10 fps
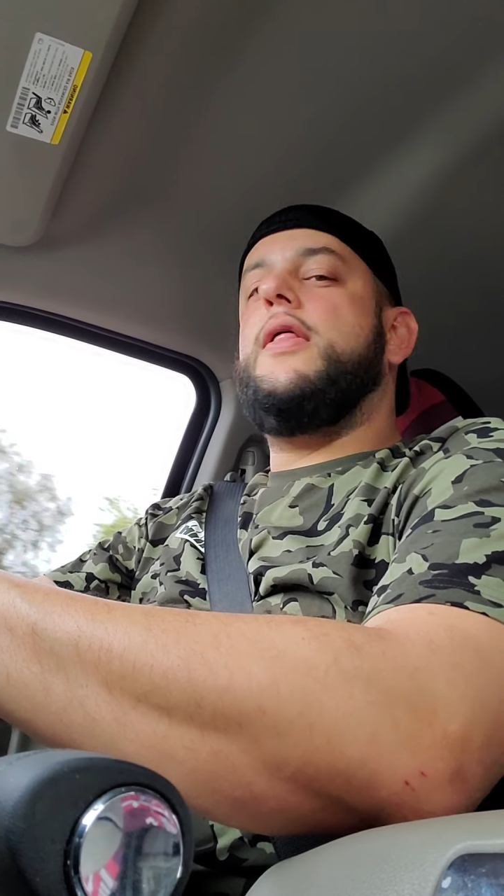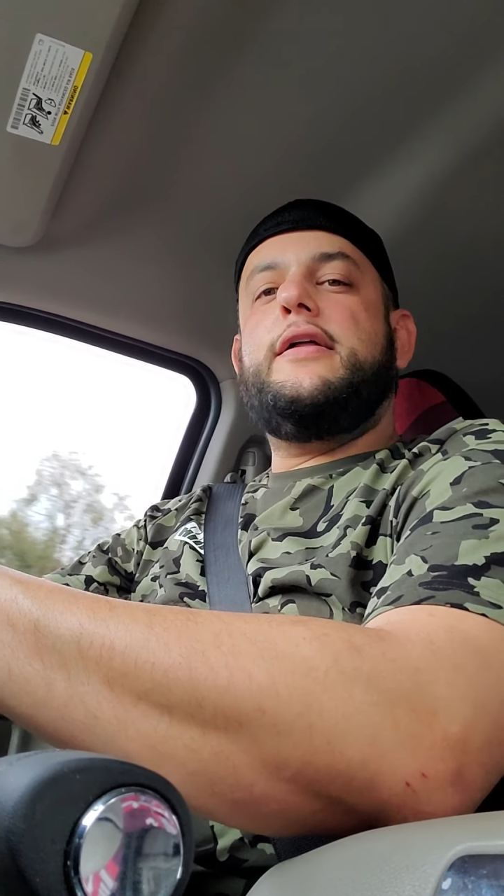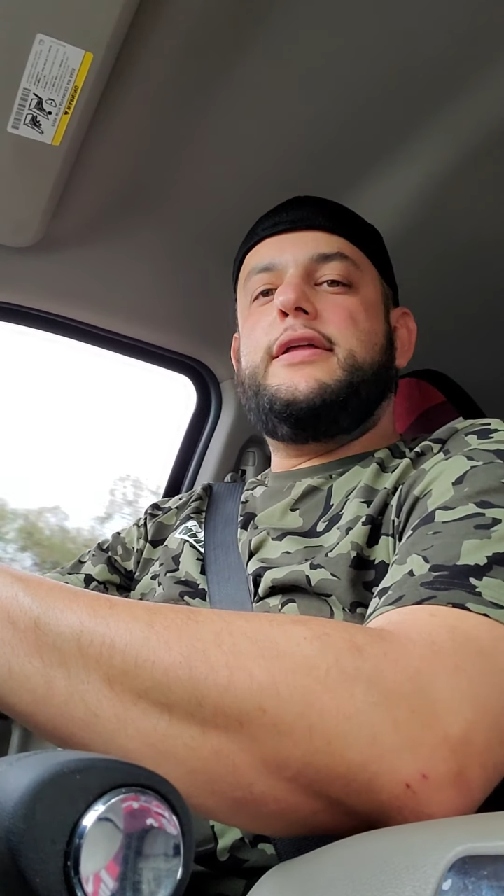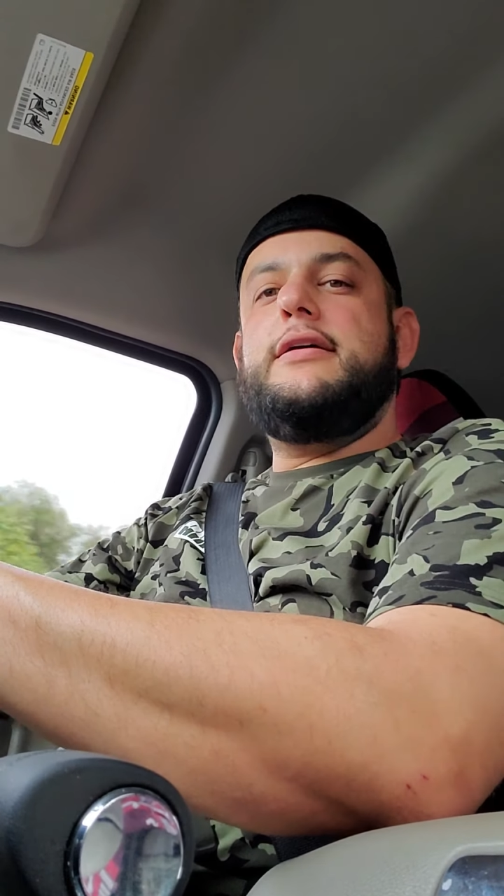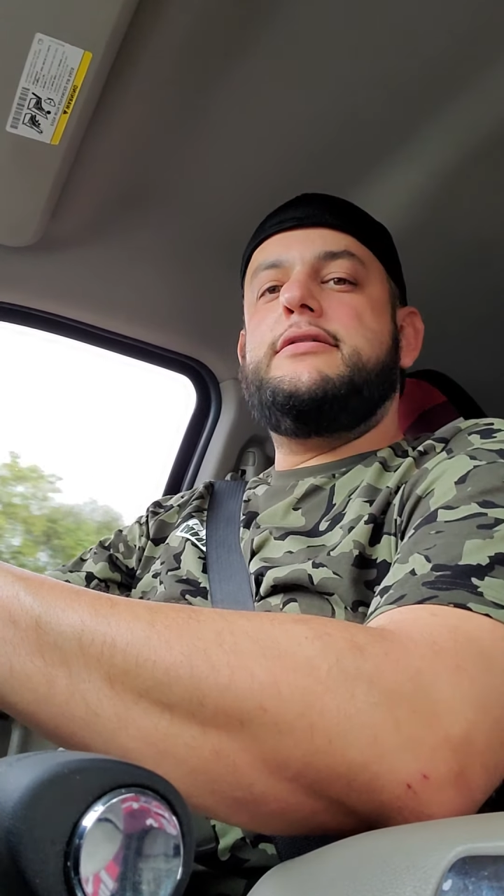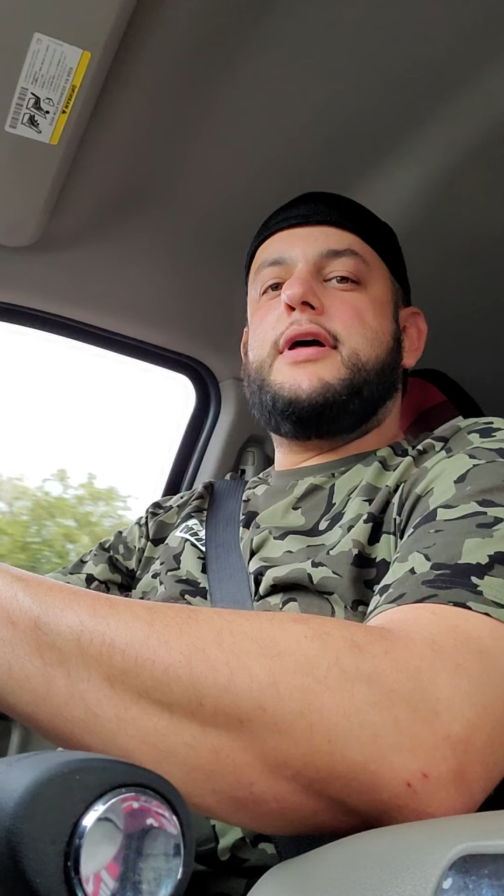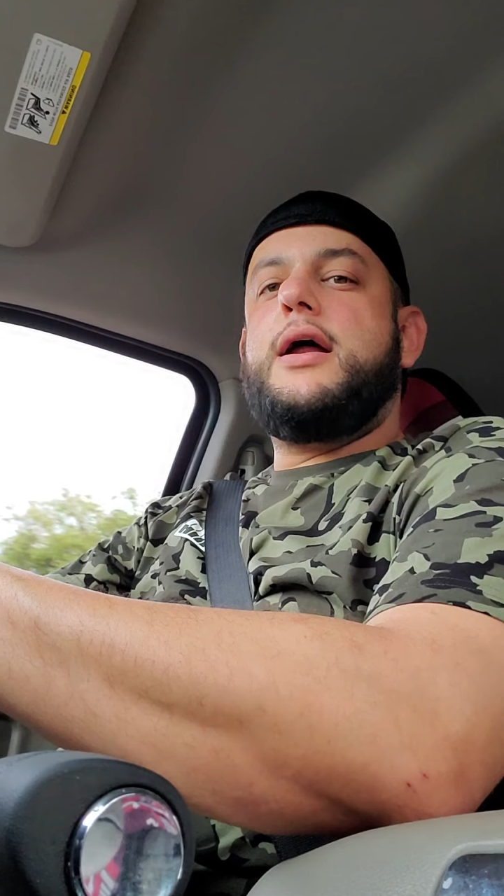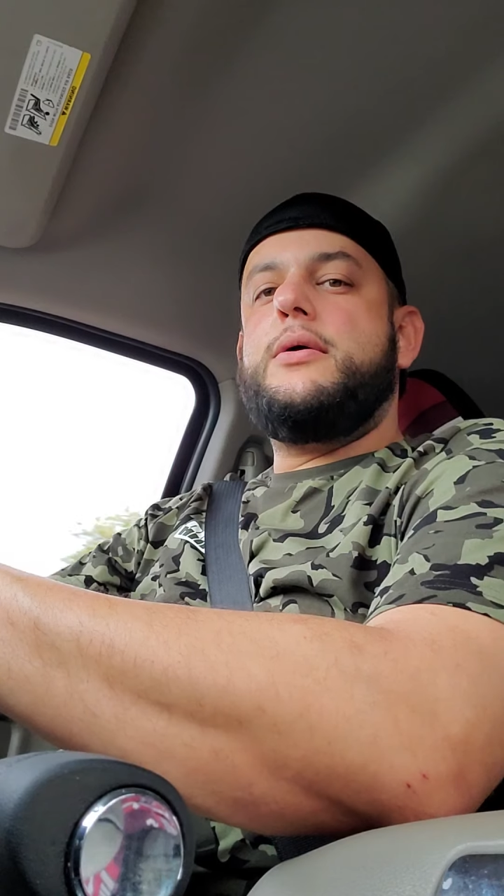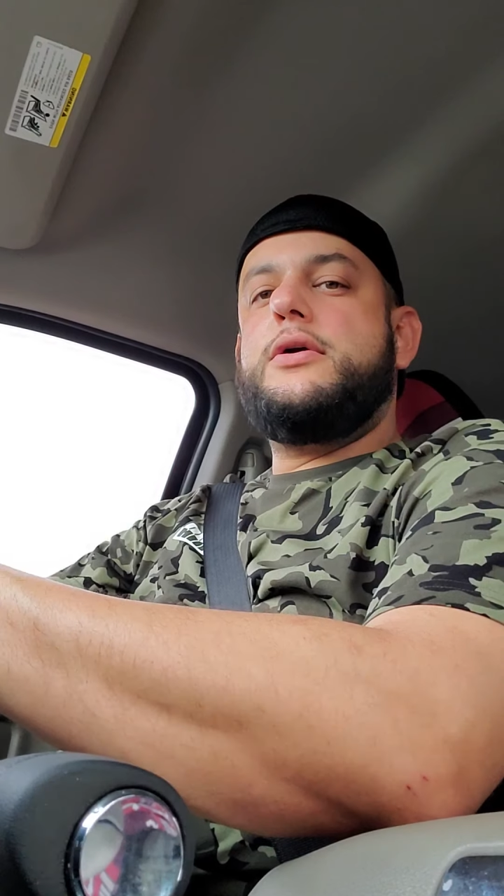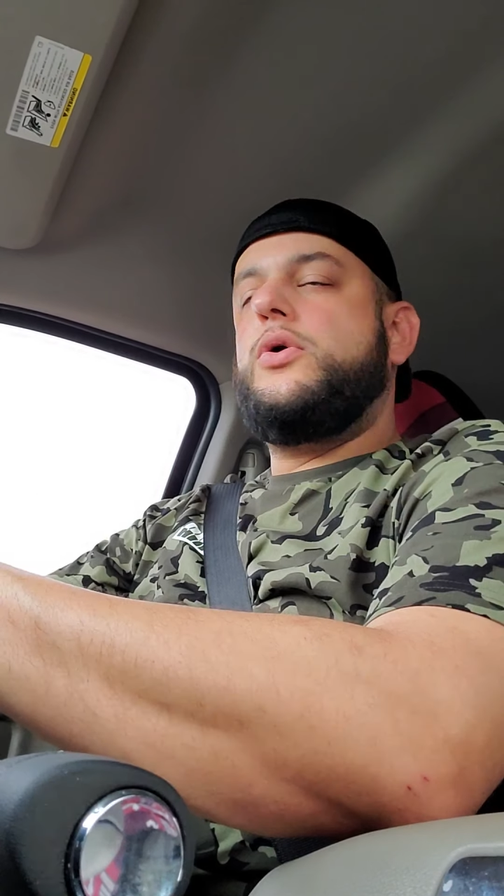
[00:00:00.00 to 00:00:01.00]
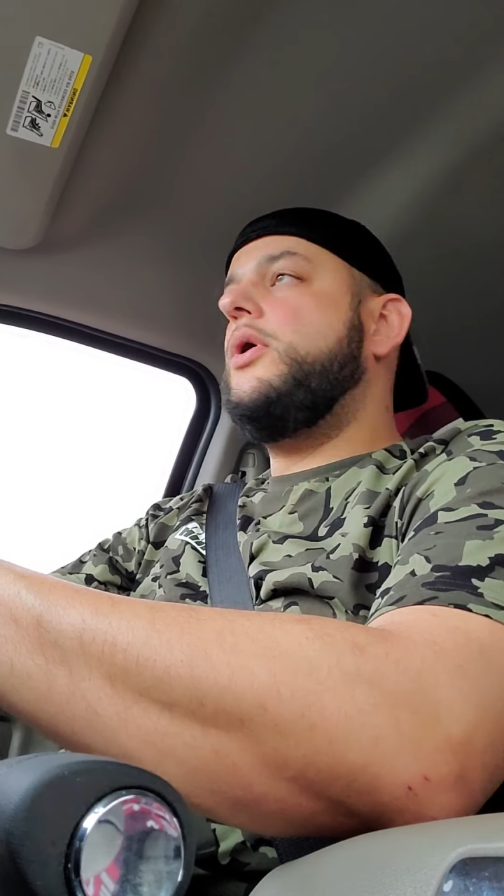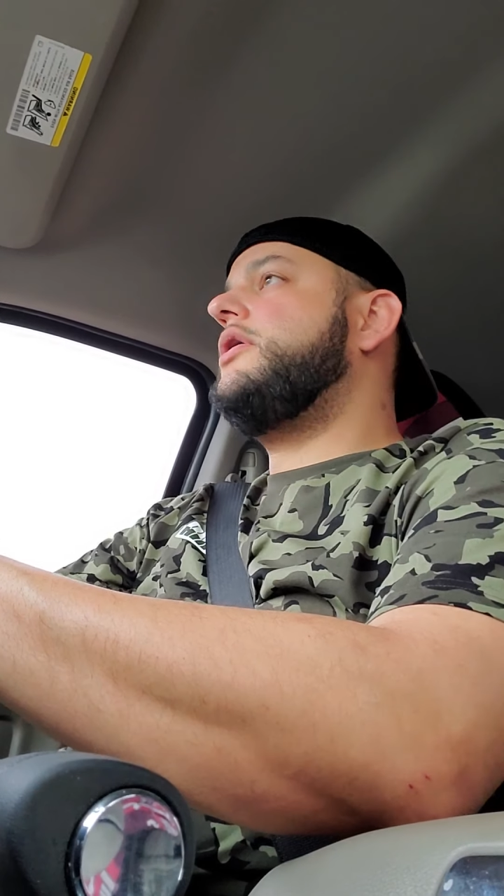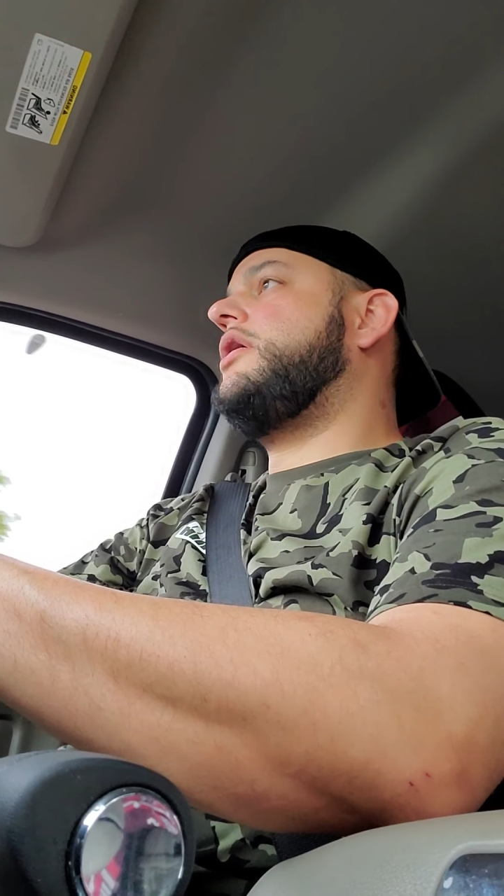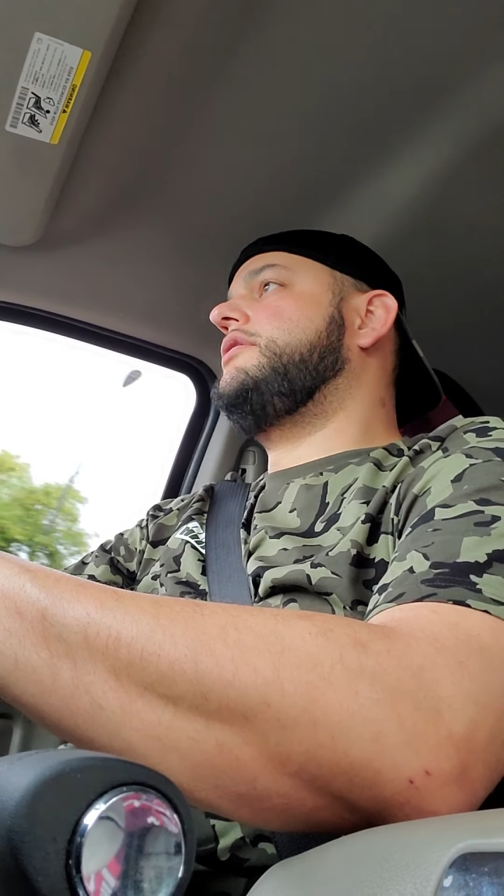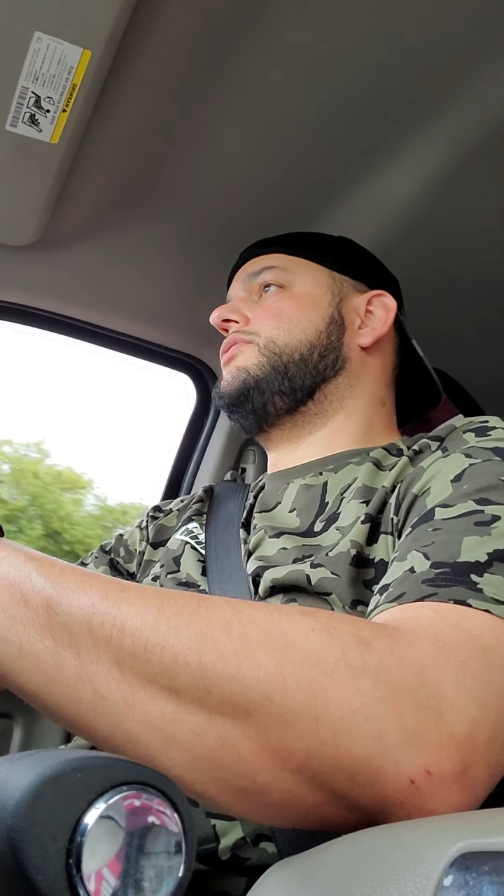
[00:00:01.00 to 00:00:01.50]
the things that are going
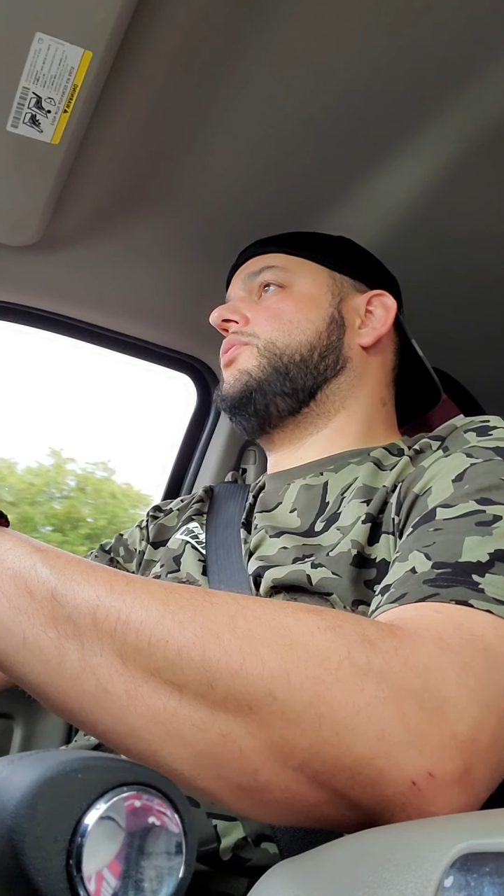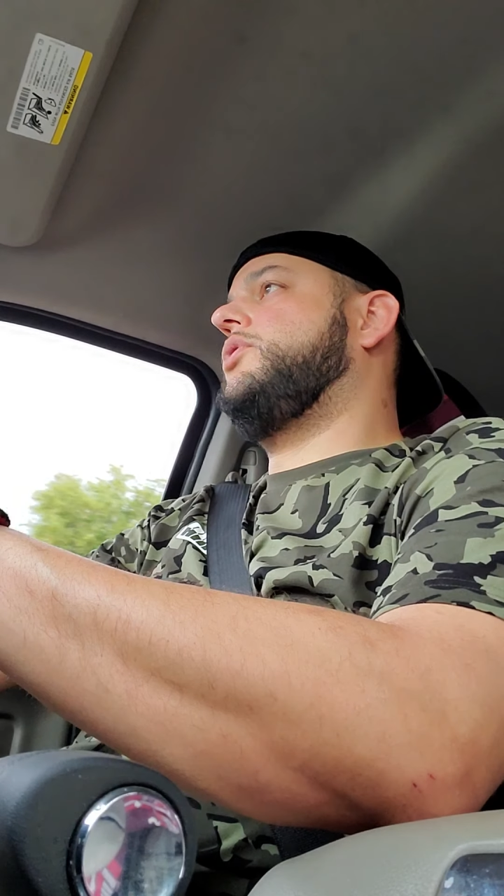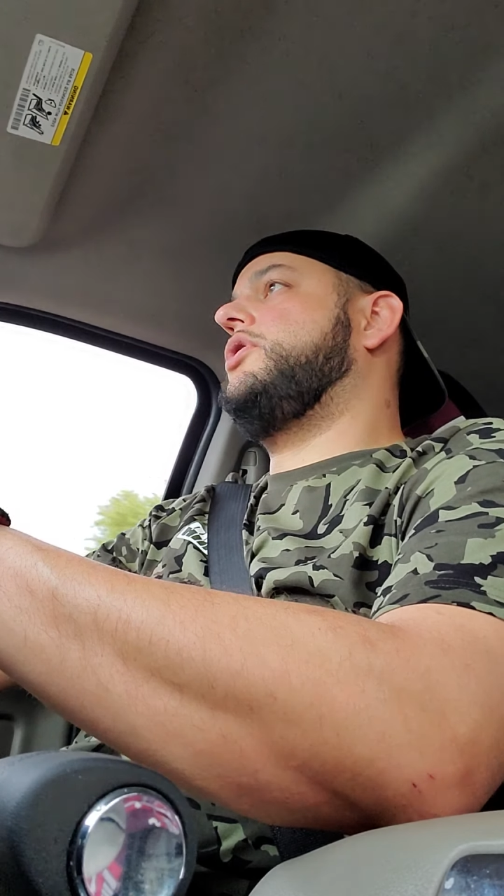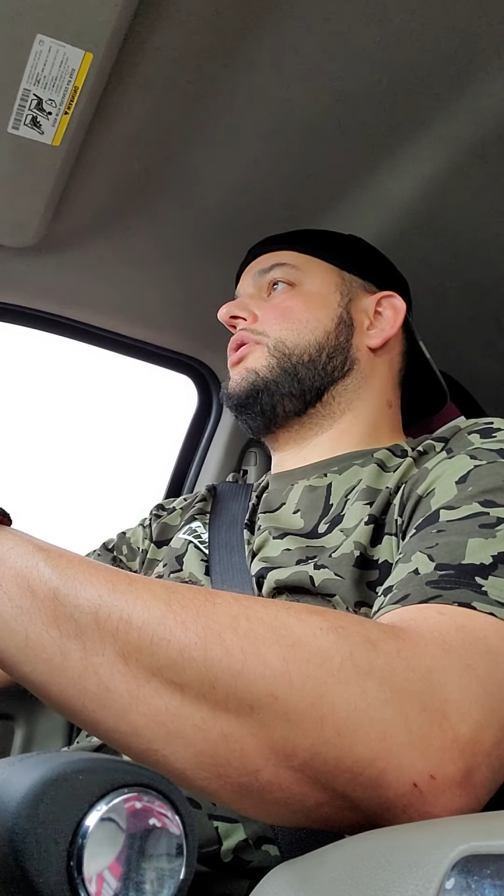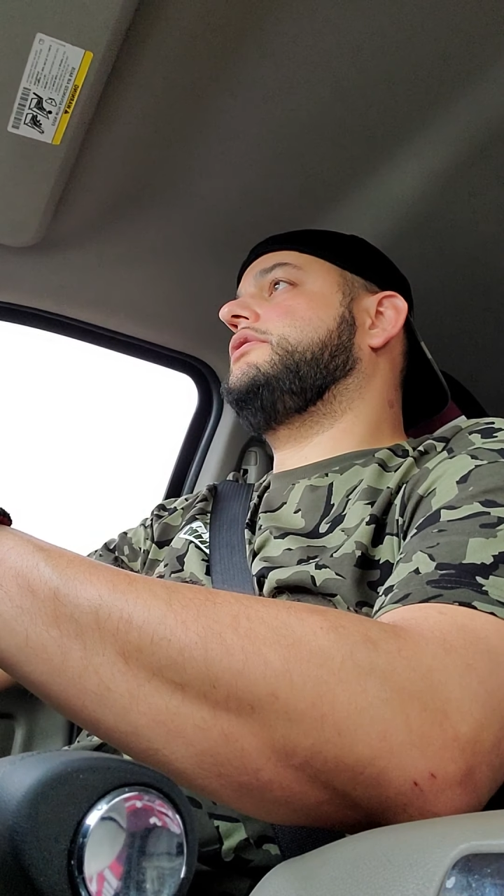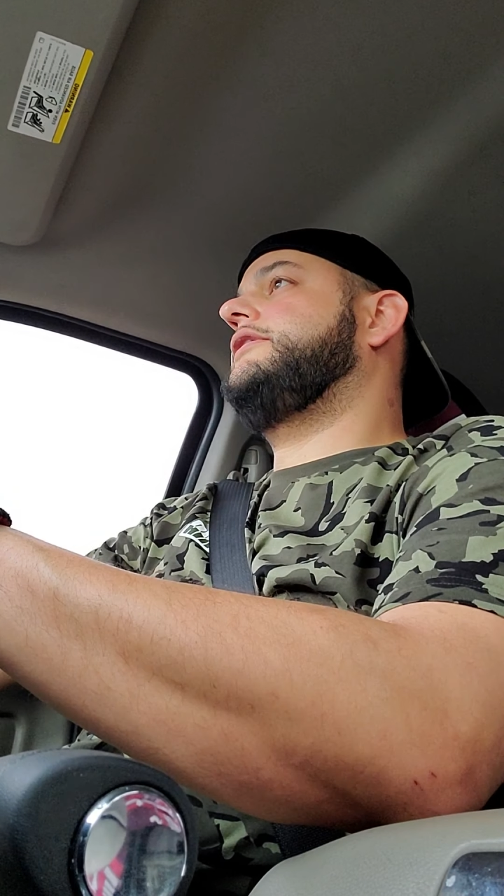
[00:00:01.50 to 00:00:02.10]
on in the world,